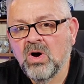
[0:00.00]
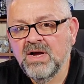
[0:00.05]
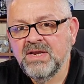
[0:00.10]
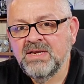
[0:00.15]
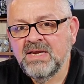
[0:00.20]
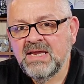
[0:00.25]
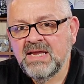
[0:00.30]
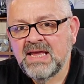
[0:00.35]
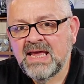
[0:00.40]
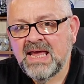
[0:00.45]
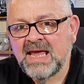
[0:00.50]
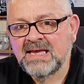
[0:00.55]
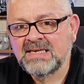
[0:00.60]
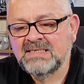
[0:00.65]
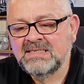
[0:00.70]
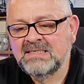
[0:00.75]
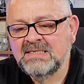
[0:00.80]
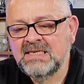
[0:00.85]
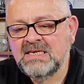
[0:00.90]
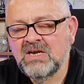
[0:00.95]
one
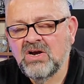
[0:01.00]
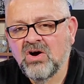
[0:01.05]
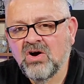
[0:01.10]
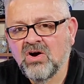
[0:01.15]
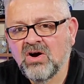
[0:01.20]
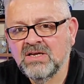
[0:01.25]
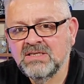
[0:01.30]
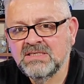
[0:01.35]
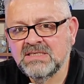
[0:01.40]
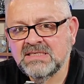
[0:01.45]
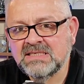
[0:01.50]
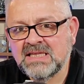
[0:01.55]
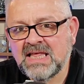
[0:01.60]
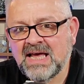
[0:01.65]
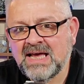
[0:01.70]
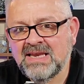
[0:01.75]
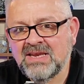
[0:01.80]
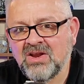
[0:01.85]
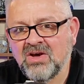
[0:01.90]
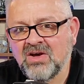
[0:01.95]
S D card
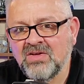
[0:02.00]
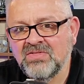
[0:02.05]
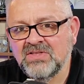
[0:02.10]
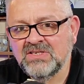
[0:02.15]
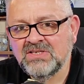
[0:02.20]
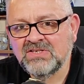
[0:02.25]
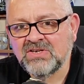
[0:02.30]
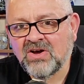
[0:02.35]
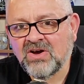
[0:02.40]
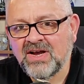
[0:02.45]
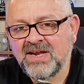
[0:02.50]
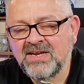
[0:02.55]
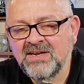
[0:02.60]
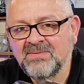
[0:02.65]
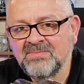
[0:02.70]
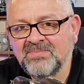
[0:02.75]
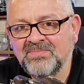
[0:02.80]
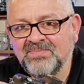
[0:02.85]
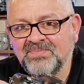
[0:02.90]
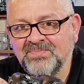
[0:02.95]
slot on the side,
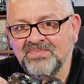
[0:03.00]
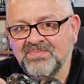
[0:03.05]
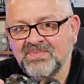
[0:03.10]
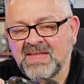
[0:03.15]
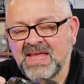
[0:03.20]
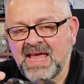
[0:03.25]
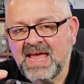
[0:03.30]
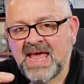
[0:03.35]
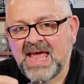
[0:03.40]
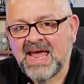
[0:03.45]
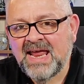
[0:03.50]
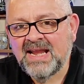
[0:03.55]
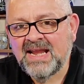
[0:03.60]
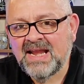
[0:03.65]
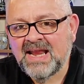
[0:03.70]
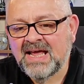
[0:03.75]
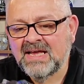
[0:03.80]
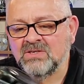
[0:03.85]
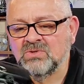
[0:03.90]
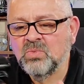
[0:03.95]
and
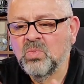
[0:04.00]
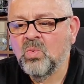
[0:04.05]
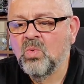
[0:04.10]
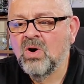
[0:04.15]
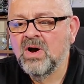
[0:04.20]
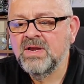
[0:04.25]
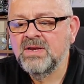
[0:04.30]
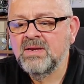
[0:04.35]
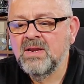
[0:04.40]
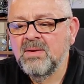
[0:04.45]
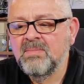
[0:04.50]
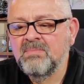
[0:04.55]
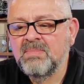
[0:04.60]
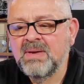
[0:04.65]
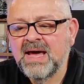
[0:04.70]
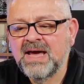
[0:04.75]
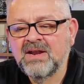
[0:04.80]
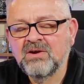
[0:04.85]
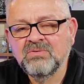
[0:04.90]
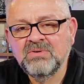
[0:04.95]
it has one
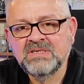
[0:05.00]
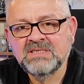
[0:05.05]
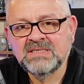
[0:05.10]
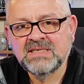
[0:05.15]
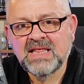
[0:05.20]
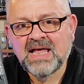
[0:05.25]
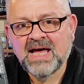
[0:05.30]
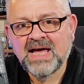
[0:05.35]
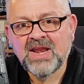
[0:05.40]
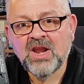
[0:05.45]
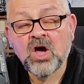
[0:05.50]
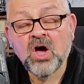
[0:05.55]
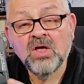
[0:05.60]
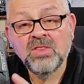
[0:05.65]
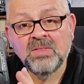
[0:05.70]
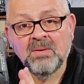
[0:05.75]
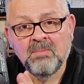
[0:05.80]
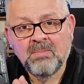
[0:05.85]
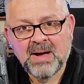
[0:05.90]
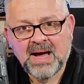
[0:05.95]
battery slot
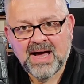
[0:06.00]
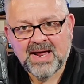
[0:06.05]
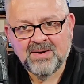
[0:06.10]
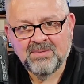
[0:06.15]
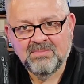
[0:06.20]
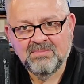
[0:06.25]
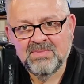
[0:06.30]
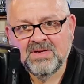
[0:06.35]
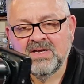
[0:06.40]
on the bottom.